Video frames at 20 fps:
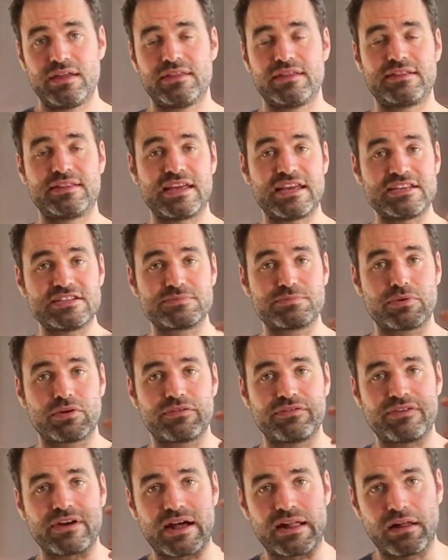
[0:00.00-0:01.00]
the taste
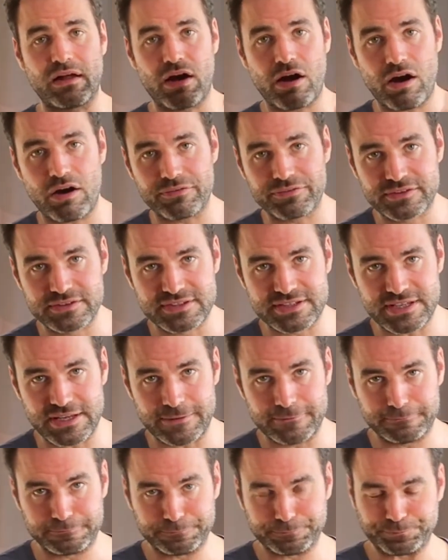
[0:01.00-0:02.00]
profile of the
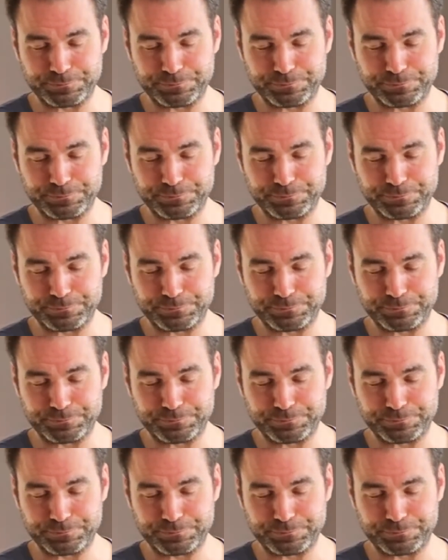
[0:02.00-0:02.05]
tea.